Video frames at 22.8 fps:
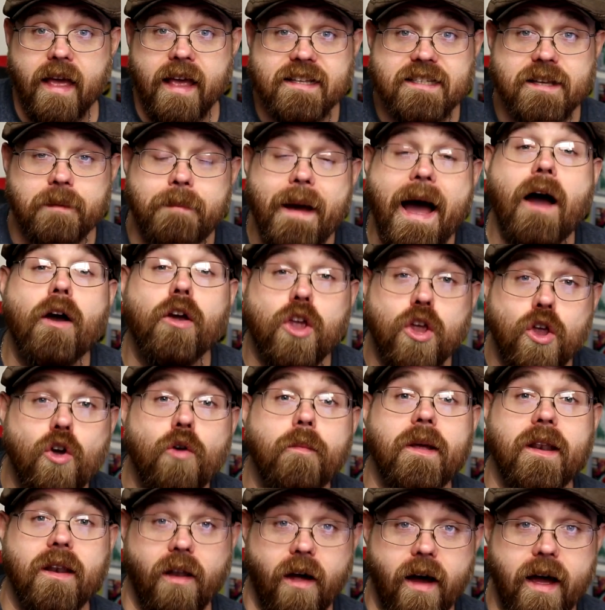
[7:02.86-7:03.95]
it's about
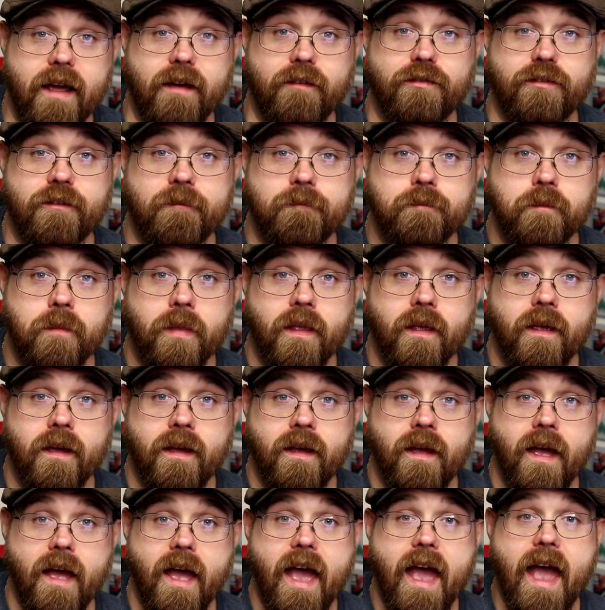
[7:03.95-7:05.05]
human life.
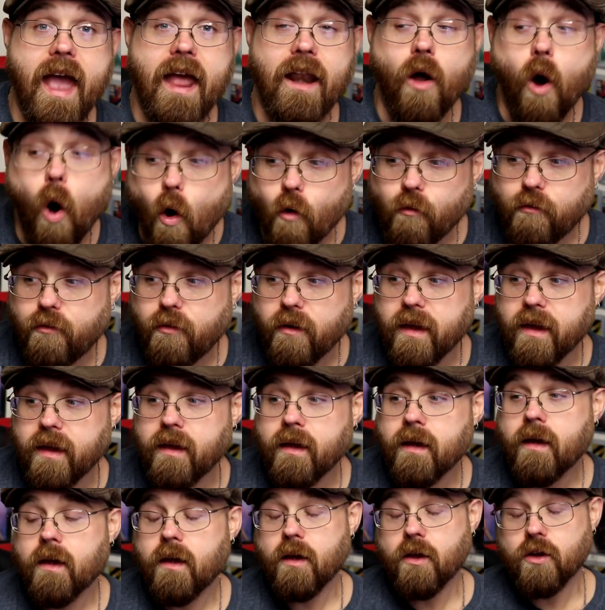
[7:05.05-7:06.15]
And
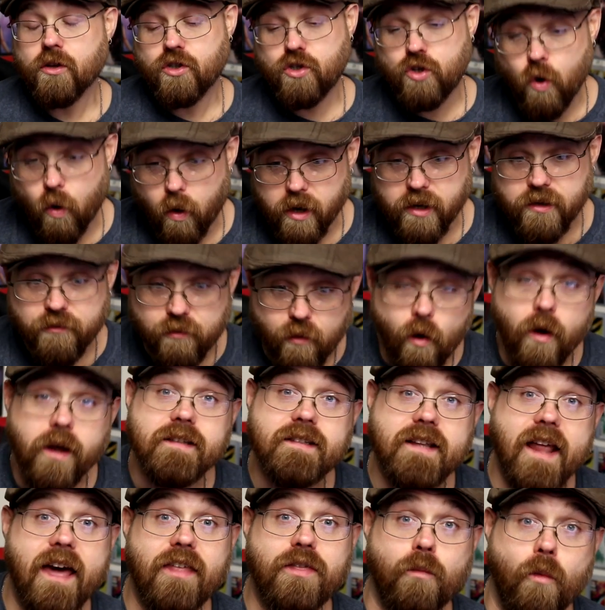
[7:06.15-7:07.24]
hopefully, George
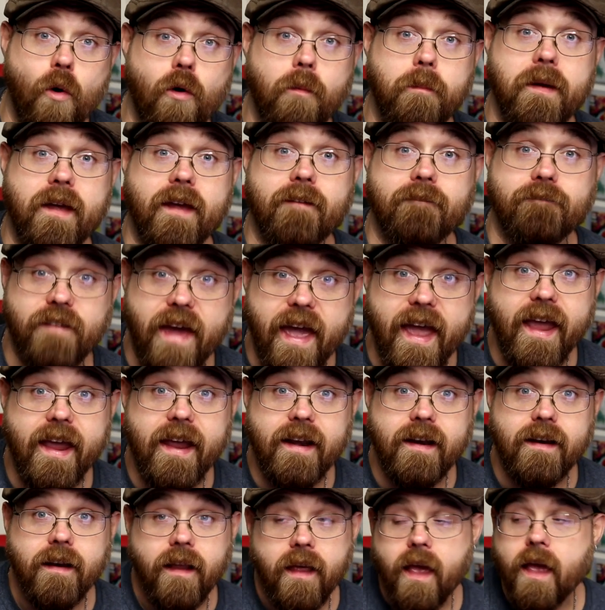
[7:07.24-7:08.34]
Floyd death won't be in
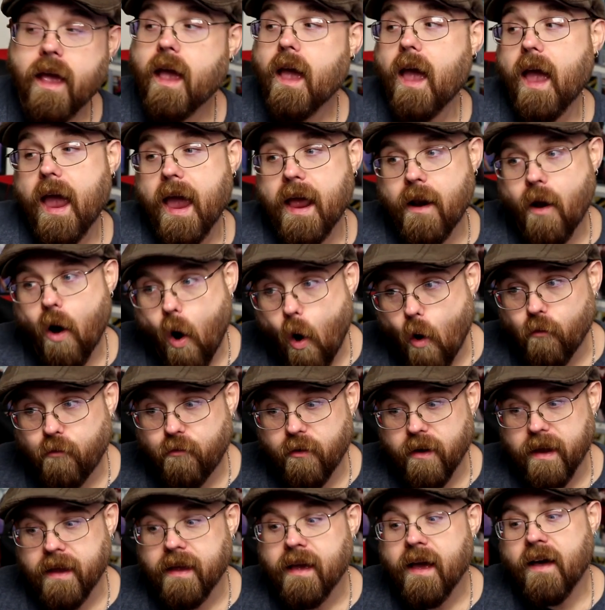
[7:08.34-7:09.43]
vain. And
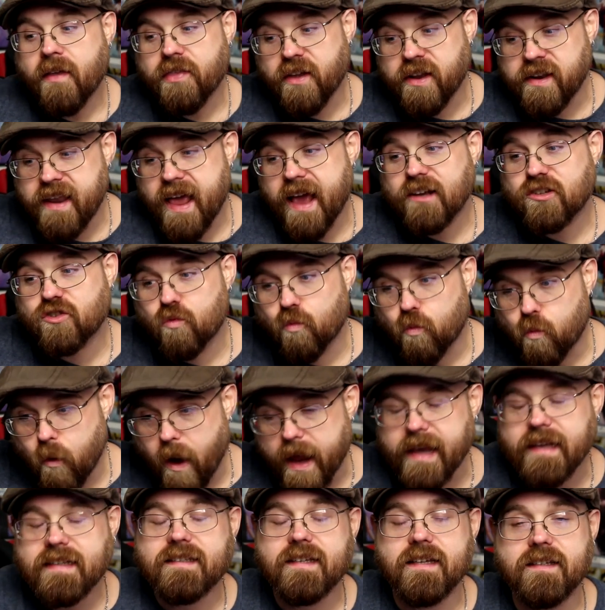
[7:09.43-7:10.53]
hopefully, the next
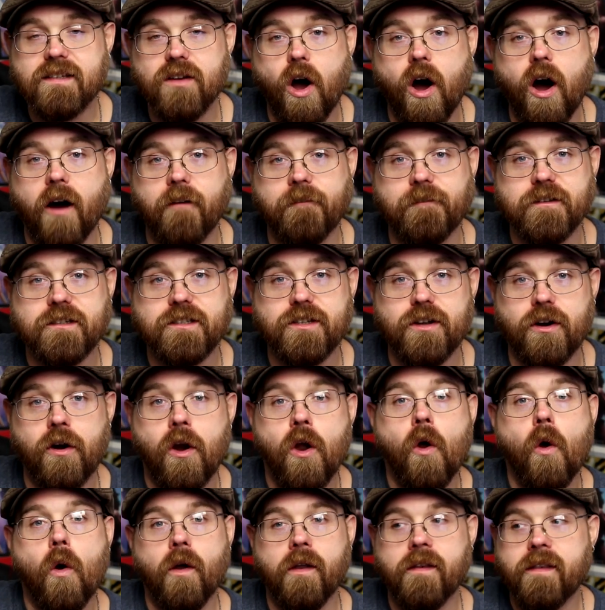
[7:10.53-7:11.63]
racist
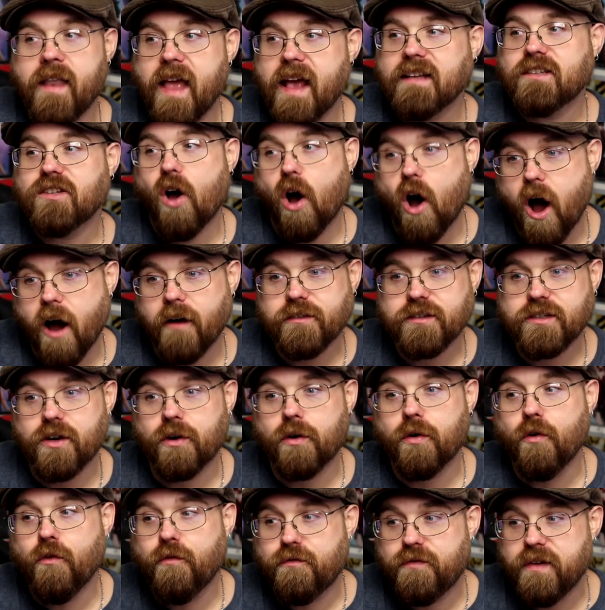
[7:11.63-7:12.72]
officer or next
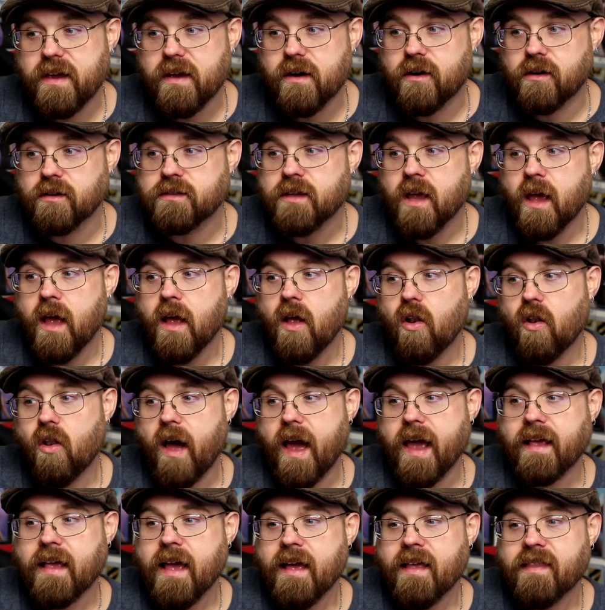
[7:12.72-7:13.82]
officer who feels
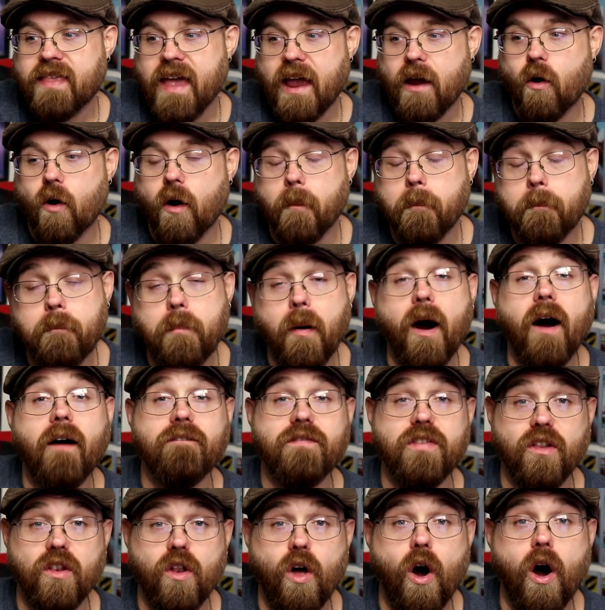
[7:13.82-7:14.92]
like they are
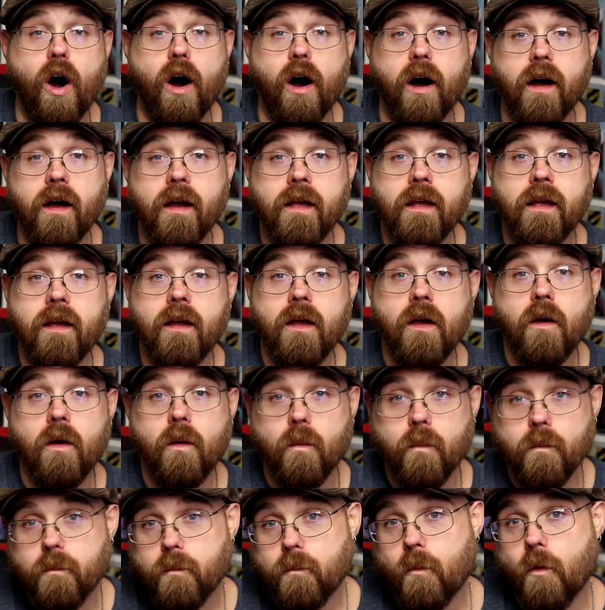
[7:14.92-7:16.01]
above the law
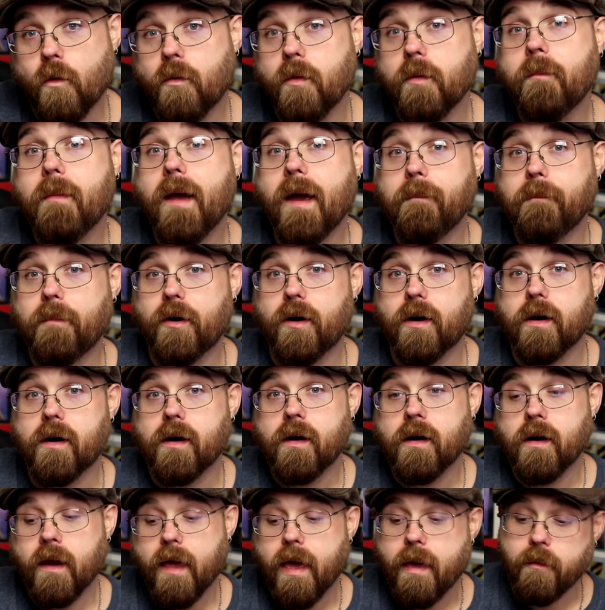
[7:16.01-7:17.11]
will remember
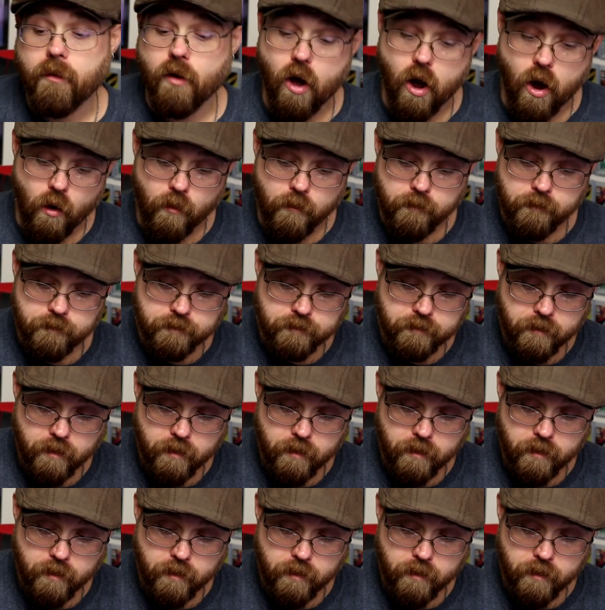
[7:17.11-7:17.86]
and go,